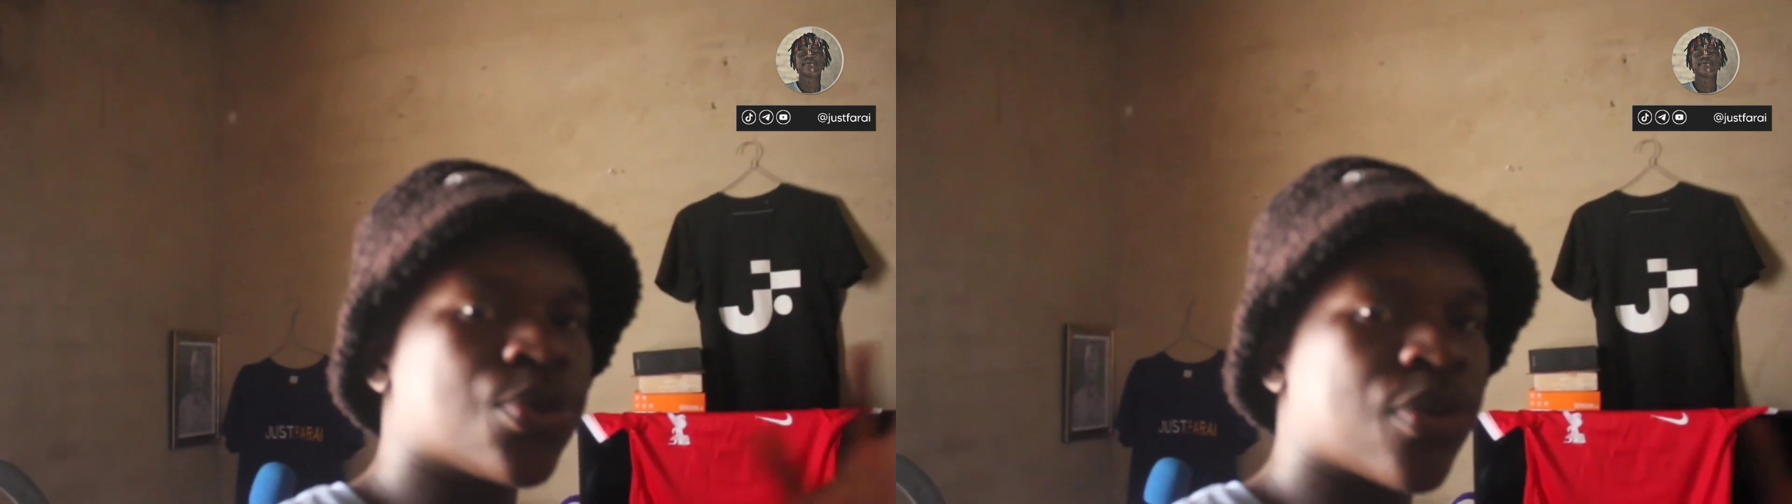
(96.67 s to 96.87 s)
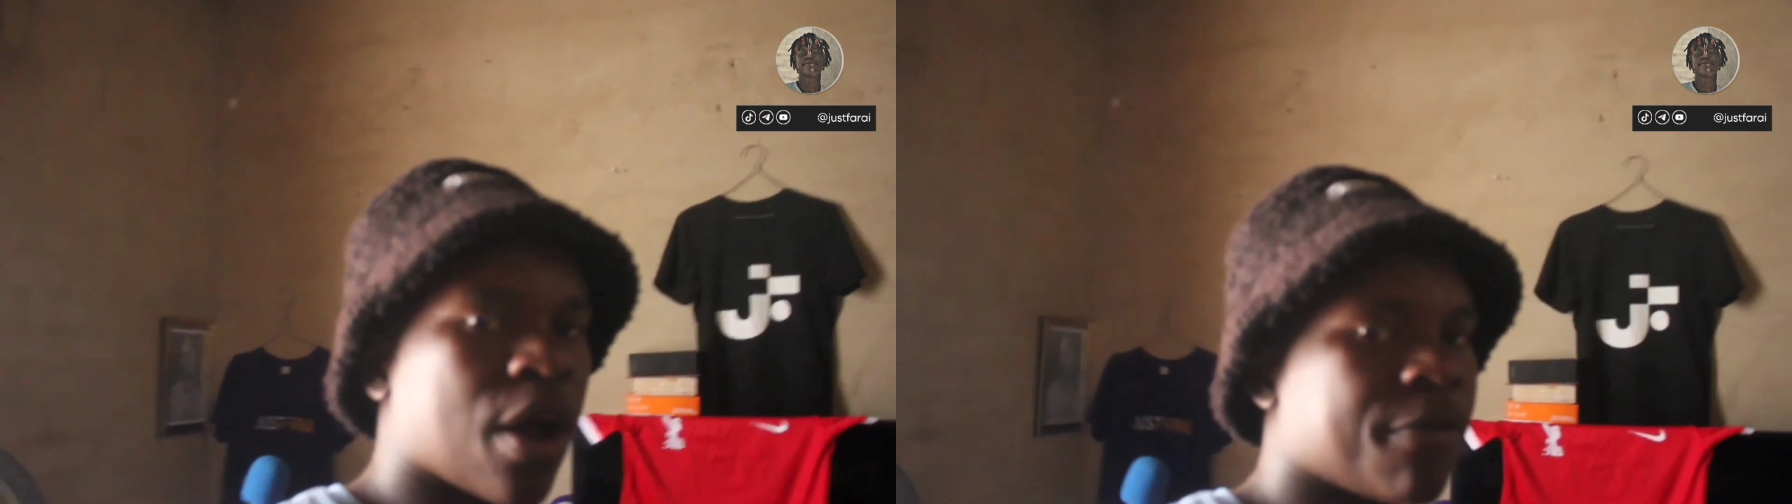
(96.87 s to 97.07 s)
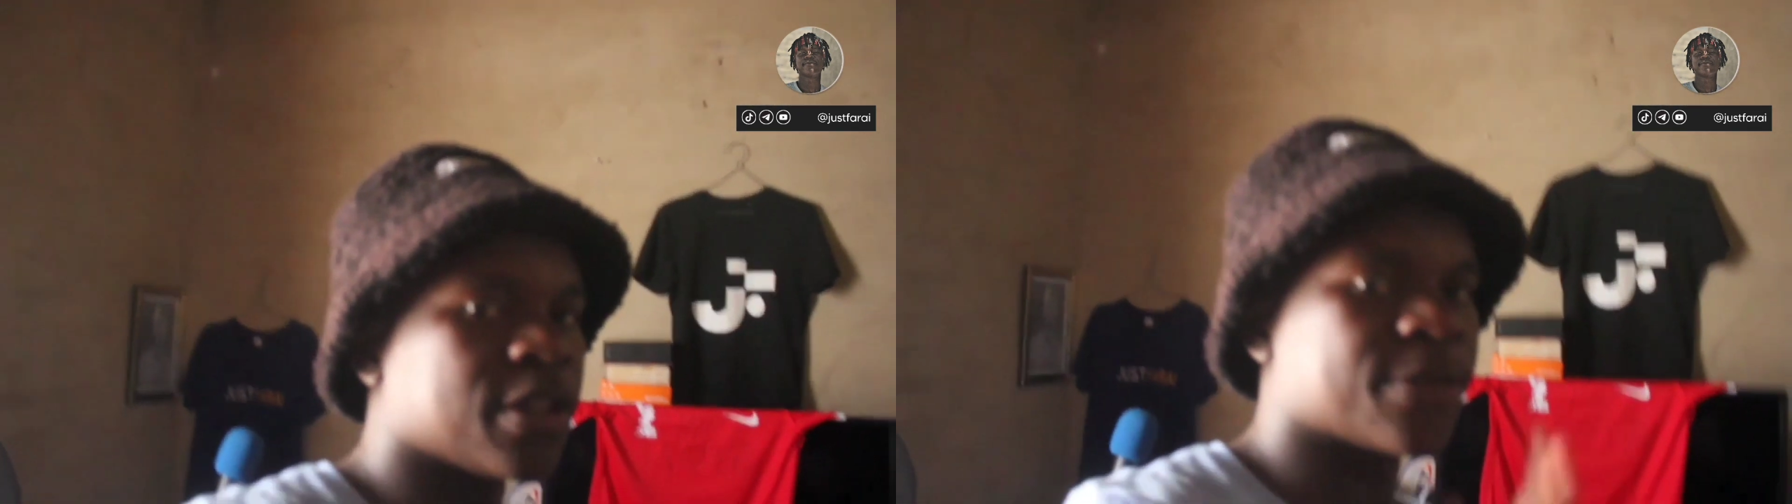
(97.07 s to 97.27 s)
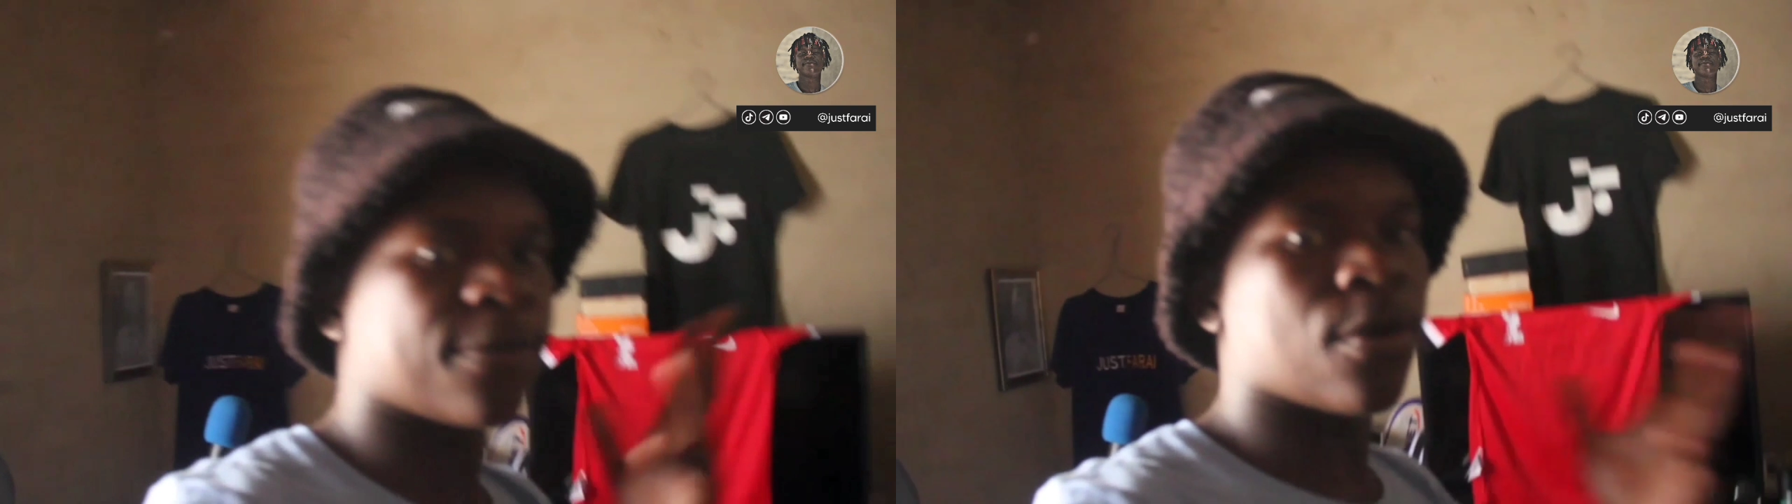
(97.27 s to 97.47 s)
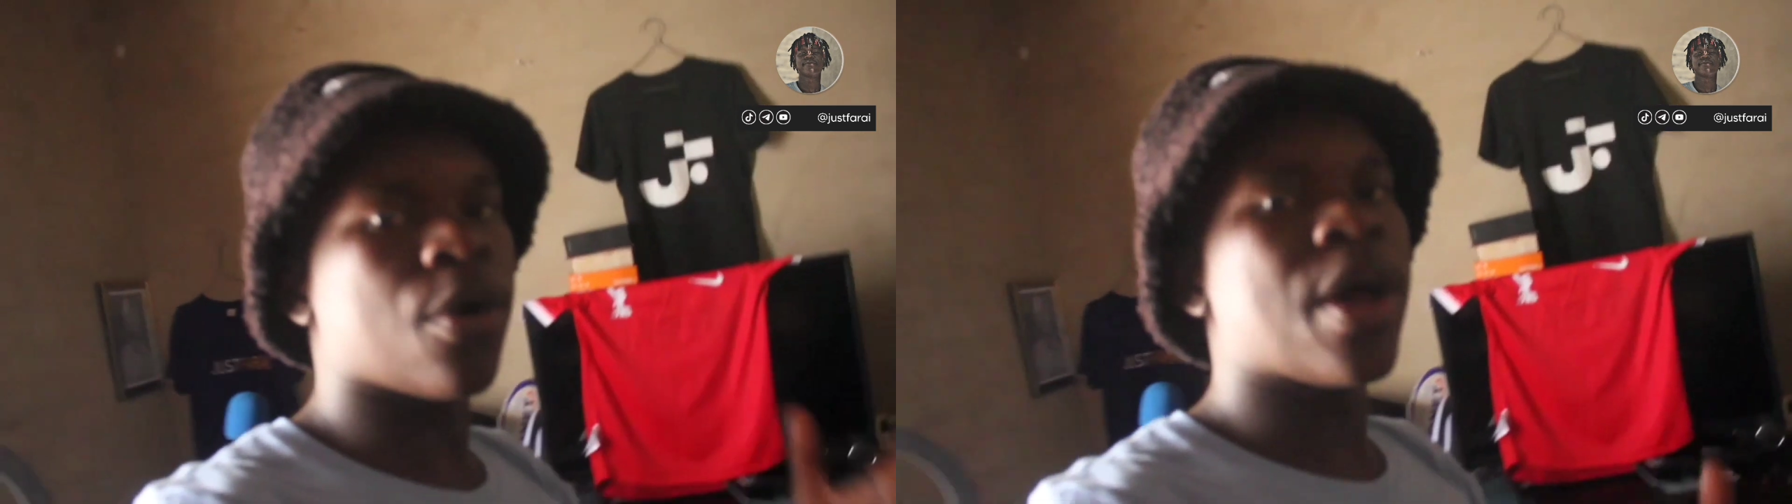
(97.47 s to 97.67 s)
graphics
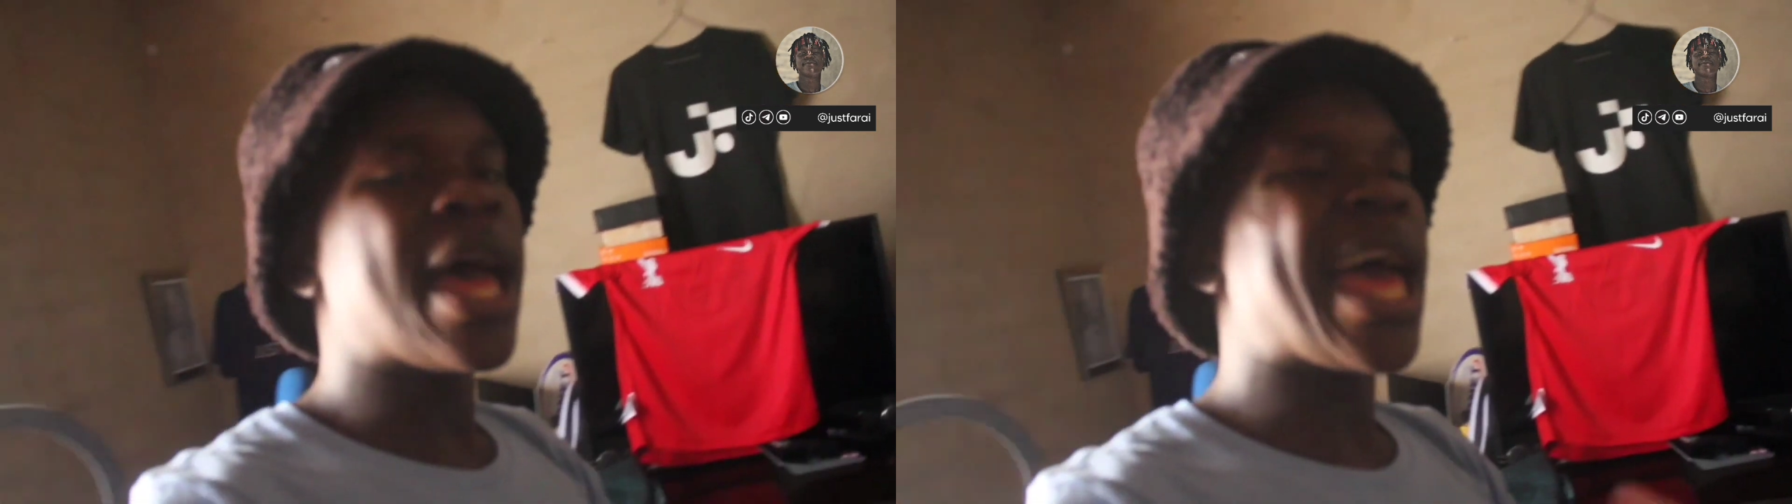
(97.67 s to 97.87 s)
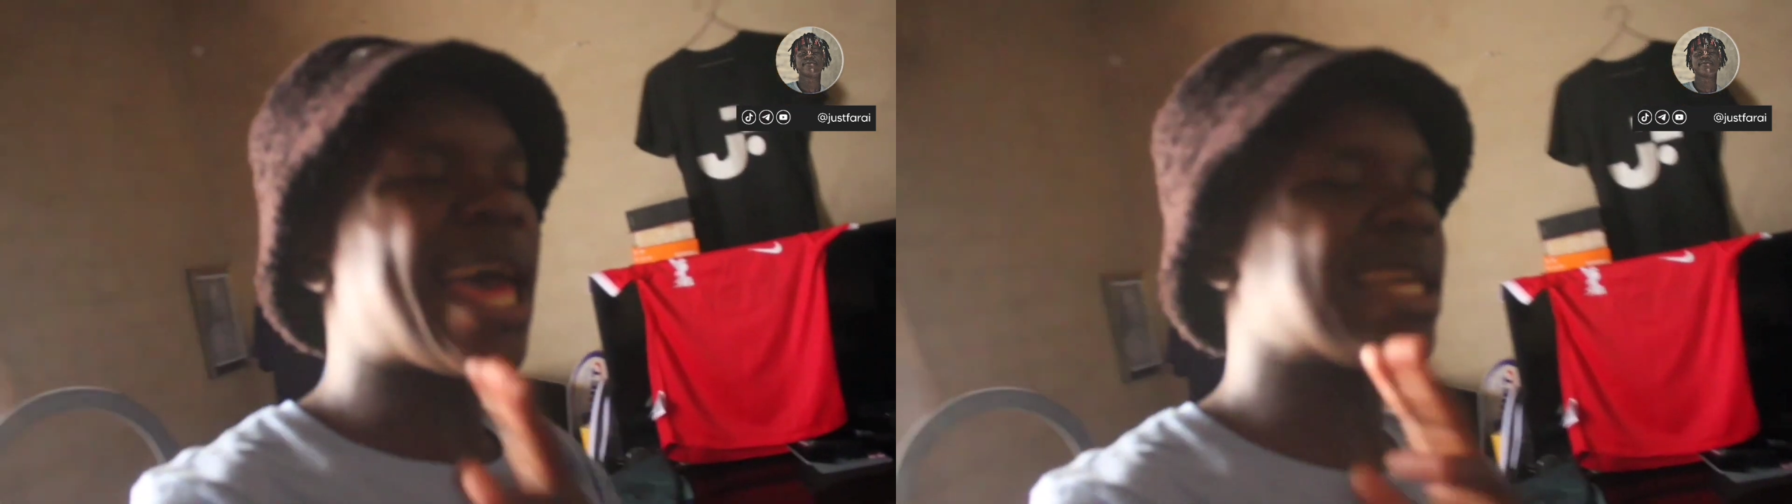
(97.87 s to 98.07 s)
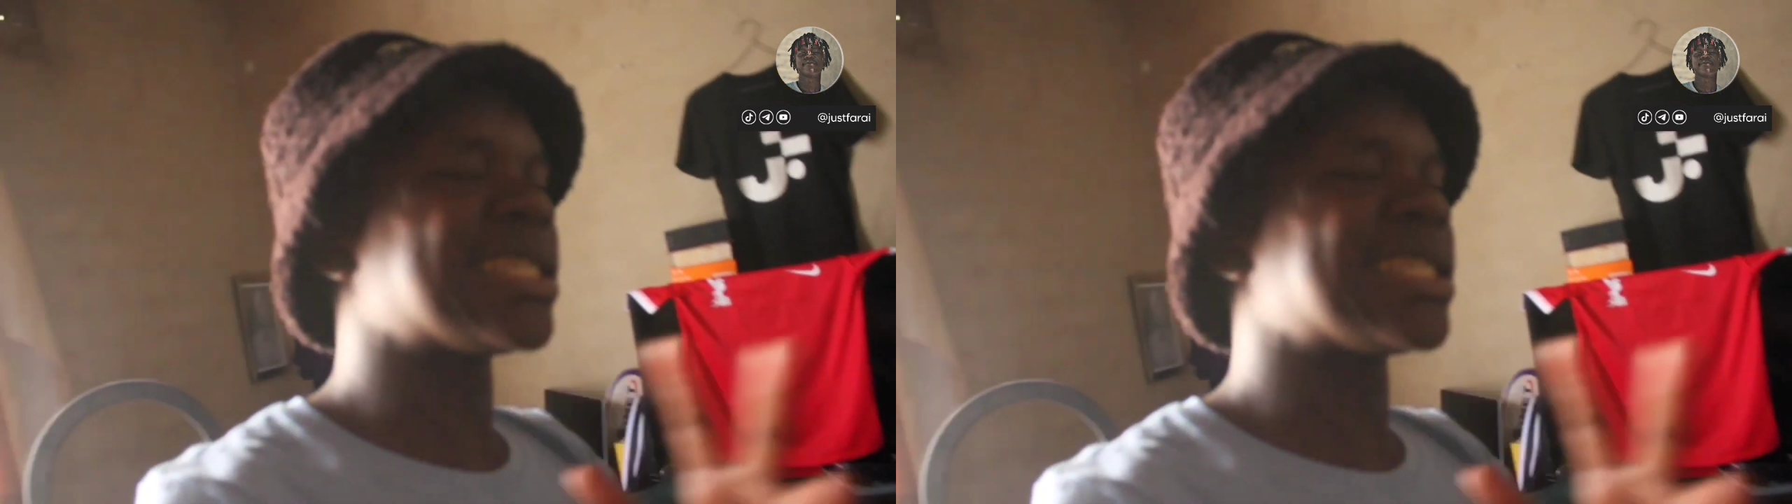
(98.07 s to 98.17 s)
for, and